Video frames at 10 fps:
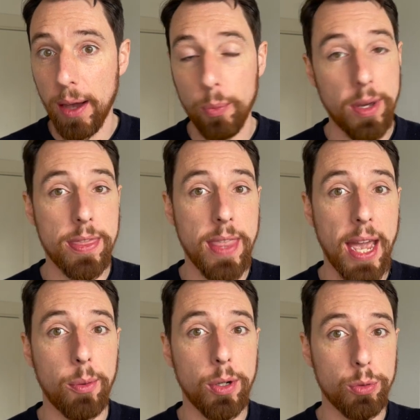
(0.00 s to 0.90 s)
with
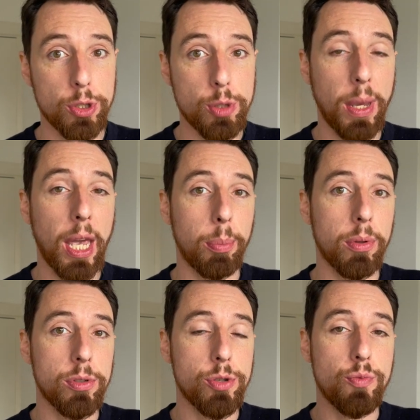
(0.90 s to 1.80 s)
now in order to be
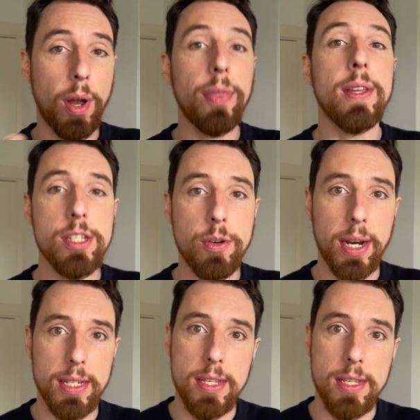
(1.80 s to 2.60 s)
able to run these directed